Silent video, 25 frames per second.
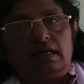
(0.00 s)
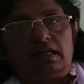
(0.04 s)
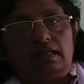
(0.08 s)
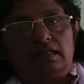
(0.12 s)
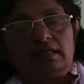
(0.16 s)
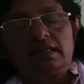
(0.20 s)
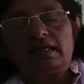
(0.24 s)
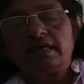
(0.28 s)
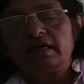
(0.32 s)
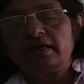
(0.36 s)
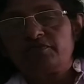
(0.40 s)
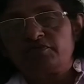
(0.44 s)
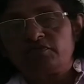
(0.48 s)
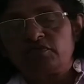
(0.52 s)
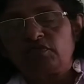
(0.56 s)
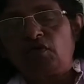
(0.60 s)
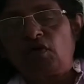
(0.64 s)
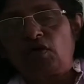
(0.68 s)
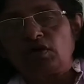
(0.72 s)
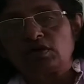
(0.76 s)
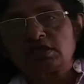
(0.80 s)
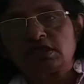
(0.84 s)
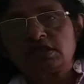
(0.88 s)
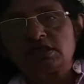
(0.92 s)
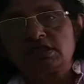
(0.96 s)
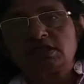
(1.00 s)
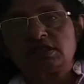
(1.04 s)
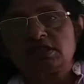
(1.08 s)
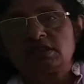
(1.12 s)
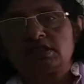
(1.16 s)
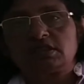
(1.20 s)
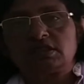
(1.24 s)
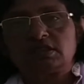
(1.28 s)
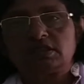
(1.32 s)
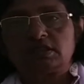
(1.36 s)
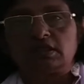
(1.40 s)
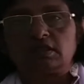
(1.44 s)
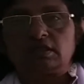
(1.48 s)
the
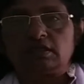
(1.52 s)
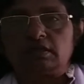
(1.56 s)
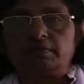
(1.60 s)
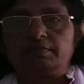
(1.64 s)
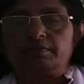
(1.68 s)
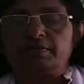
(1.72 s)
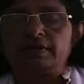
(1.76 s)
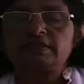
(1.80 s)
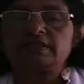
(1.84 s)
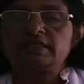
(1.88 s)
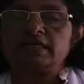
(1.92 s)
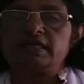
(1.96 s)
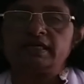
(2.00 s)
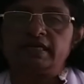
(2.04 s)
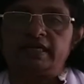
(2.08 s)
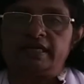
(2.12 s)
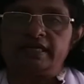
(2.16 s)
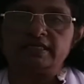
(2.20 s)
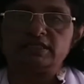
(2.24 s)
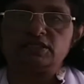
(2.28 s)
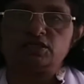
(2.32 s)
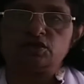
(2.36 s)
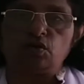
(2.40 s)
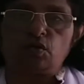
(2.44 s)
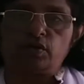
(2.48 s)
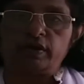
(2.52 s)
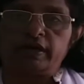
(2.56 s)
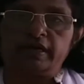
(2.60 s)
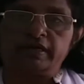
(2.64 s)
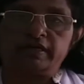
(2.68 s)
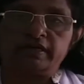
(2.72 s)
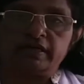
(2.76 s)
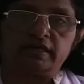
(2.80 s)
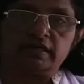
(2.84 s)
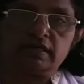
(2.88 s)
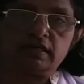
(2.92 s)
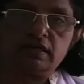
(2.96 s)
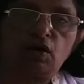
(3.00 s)
fortress prison is
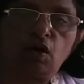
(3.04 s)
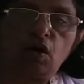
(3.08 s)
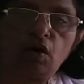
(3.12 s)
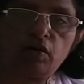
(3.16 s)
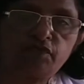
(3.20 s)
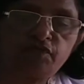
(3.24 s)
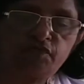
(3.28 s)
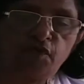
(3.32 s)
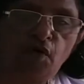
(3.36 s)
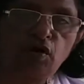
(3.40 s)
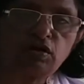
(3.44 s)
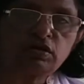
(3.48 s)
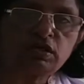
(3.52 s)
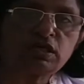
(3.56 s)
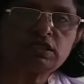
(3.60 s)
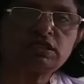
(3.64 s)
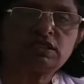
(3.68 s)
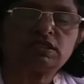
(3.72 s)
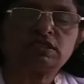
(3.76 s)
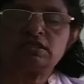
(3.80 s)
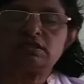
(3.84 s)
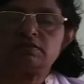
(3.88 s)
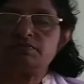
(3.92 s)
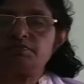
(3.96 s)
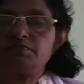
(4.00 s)
located, or fortress